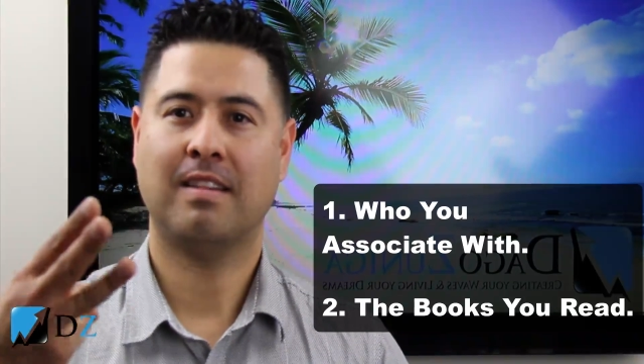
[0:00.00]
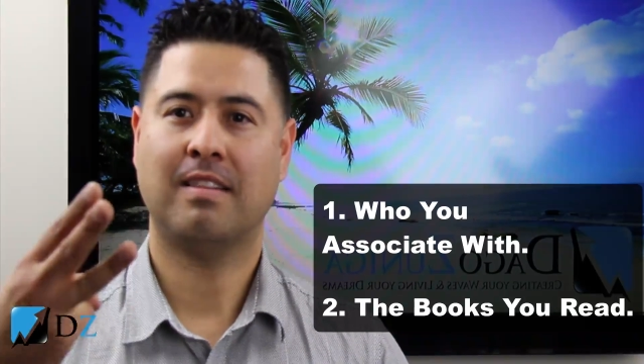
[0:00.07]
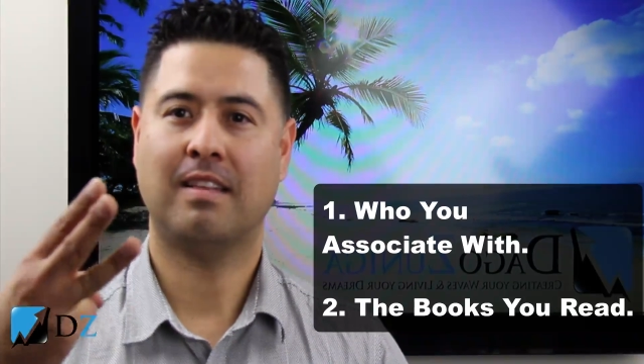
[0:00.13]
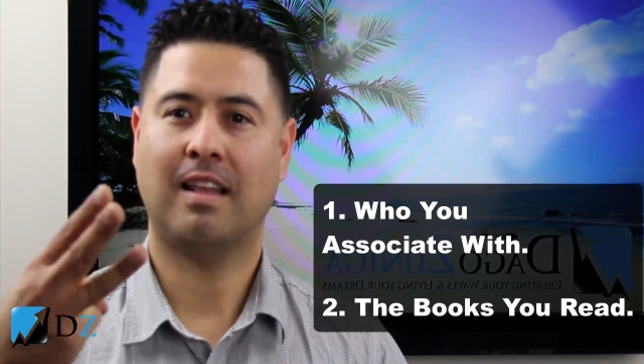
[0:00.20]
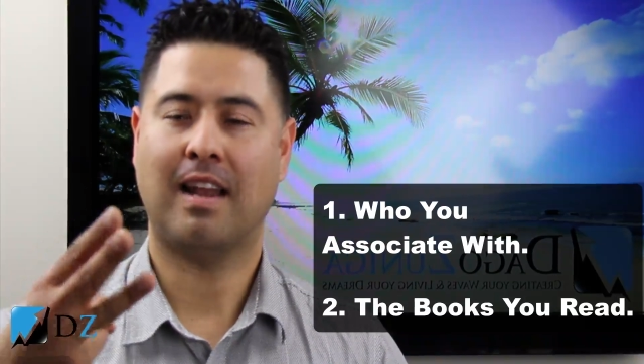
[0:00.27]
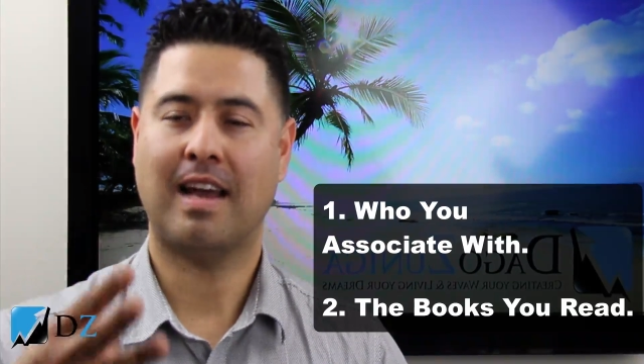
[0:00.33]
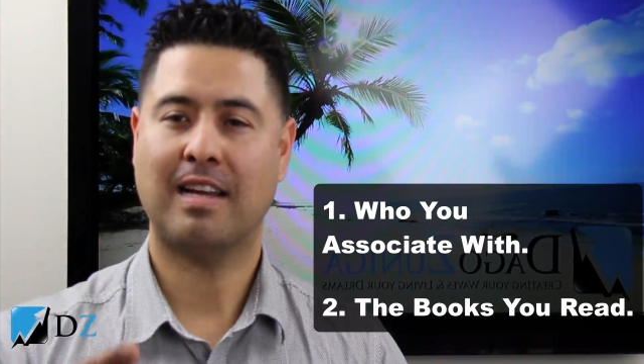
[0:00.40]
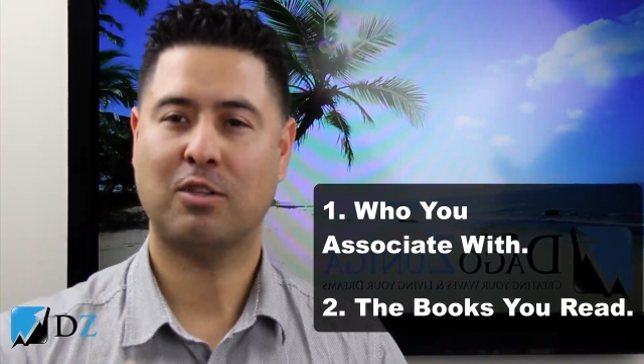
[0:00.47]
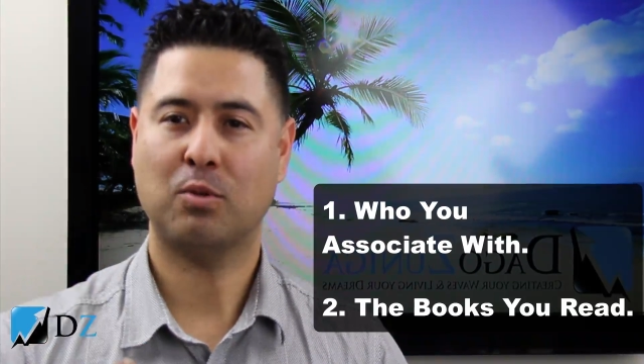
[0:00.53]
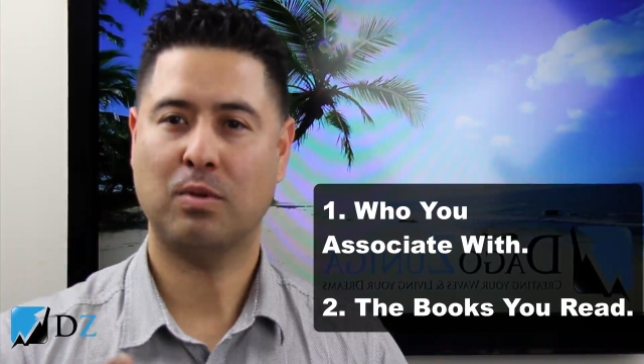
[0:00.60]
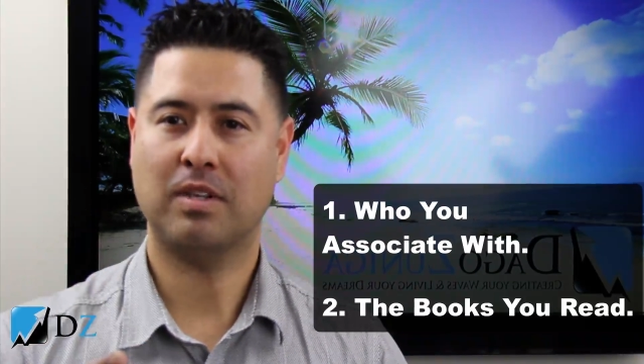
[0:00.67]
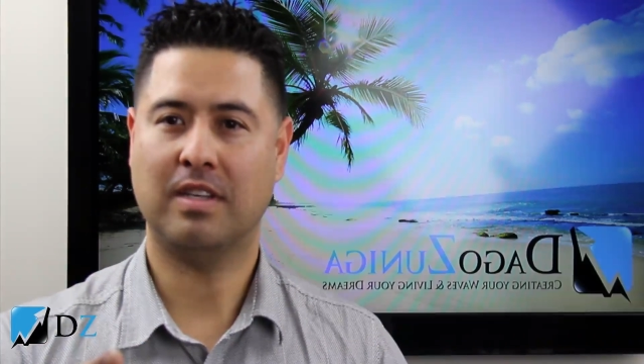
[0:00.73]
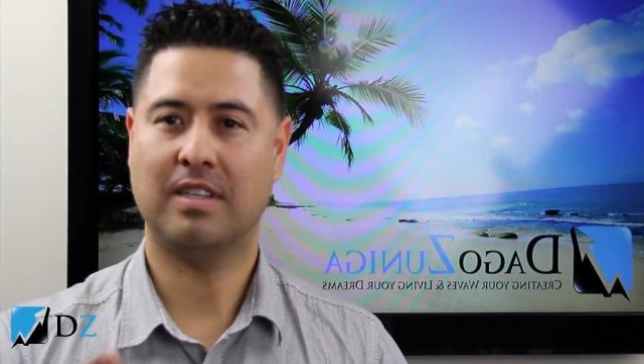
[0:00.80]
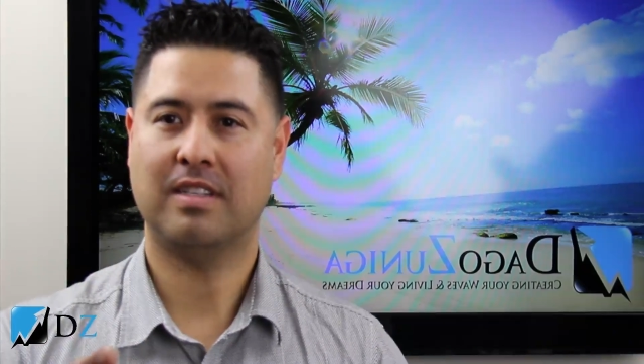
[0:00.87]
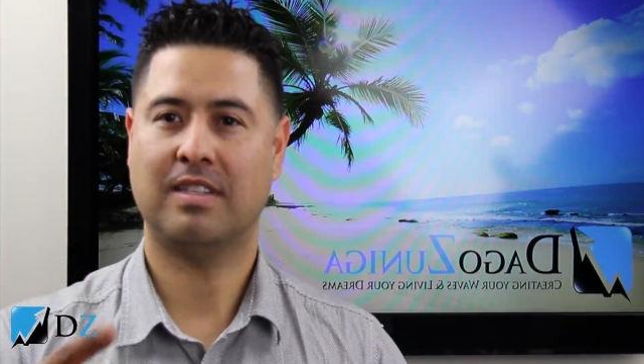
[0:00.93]
The last
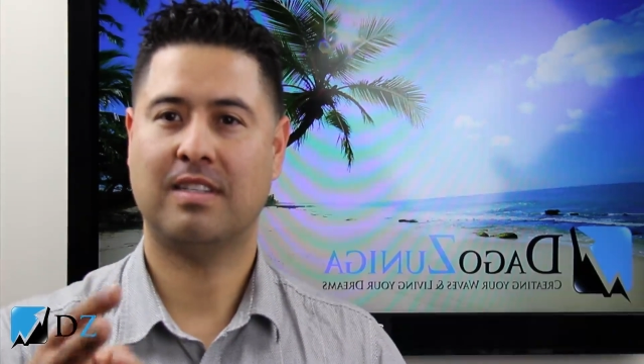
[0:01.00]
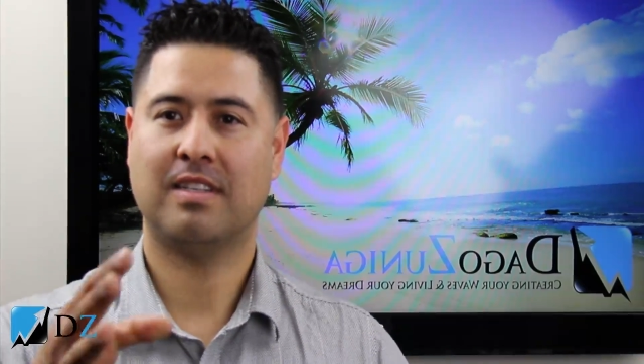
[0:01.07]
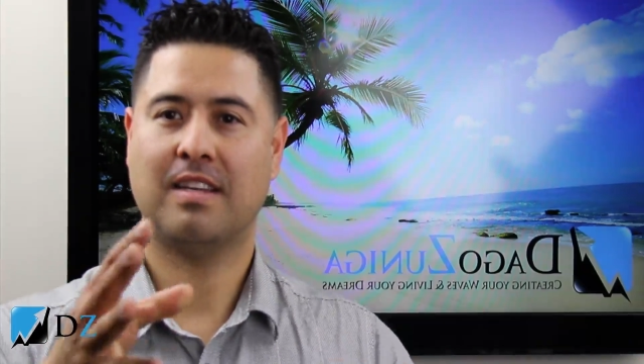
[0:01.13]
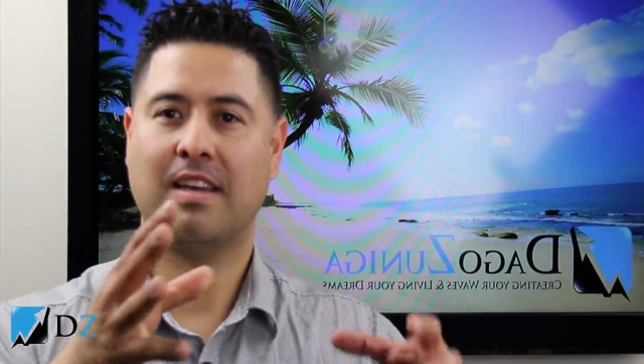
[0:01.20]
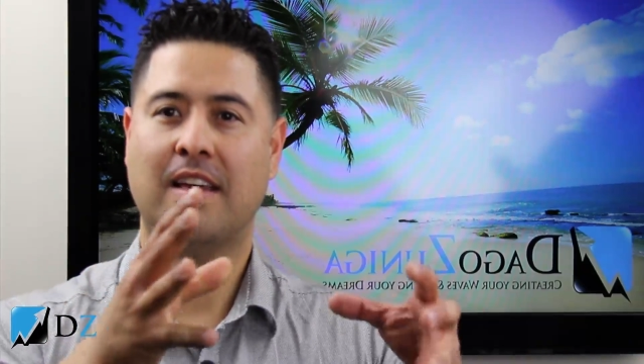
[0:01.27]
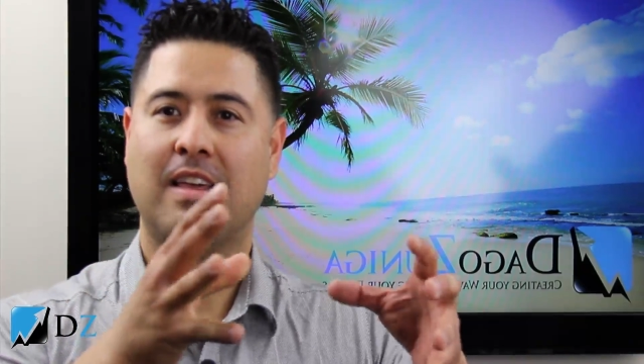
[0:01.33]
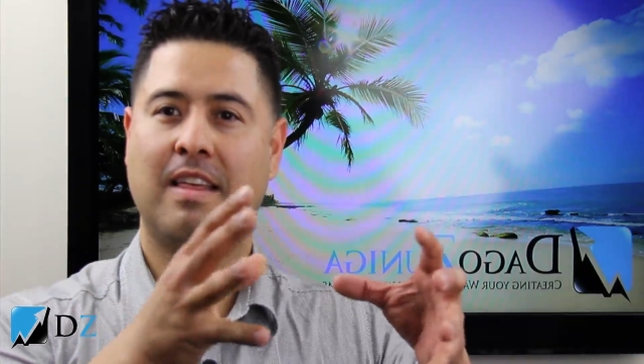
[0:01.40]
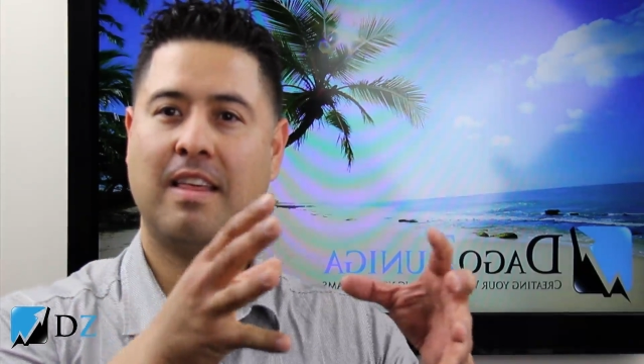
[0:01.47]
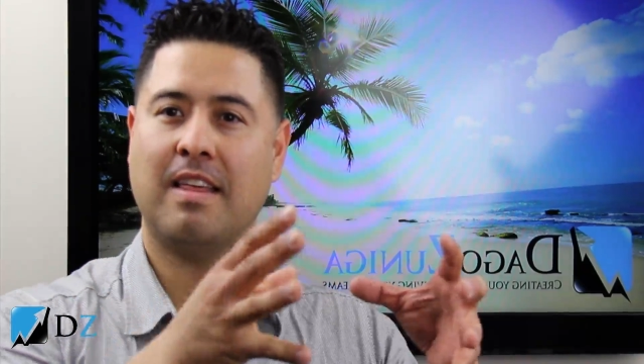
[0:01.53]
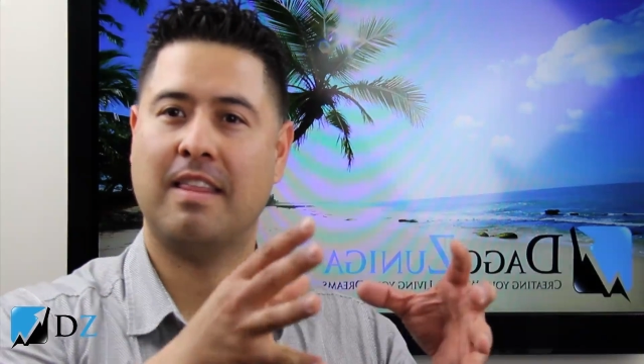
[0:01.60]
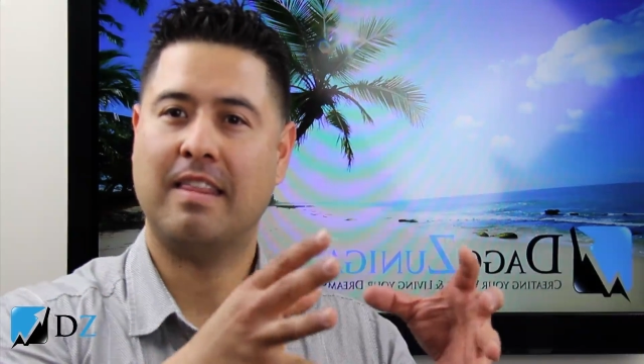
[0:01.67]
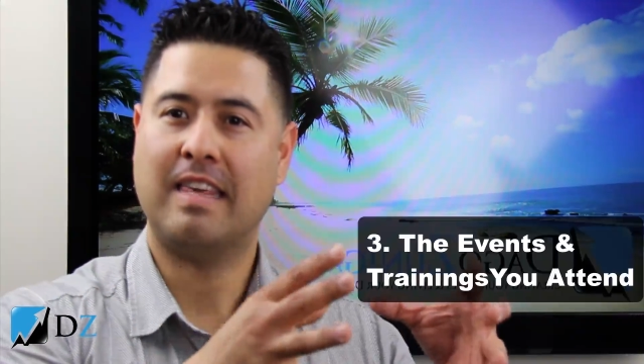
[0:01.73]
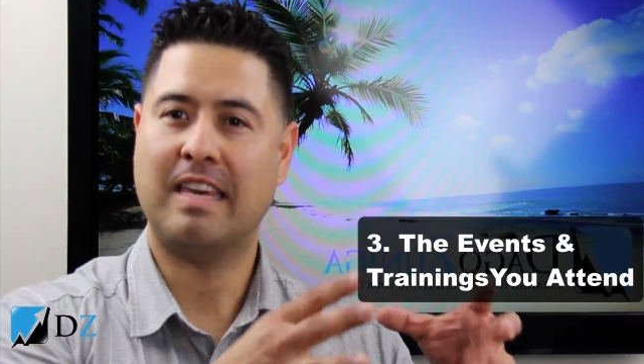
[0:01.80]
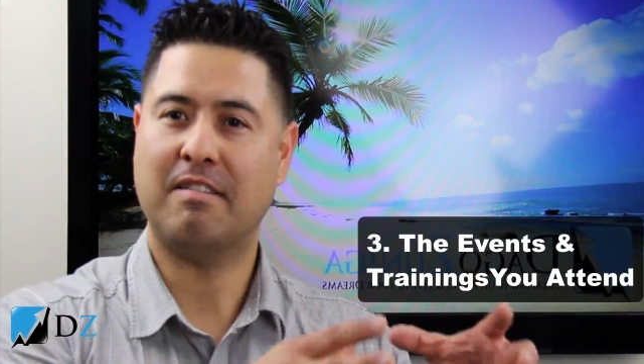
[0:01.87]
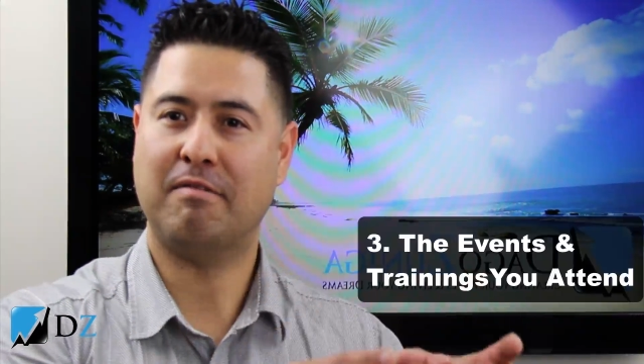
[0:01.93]
one is the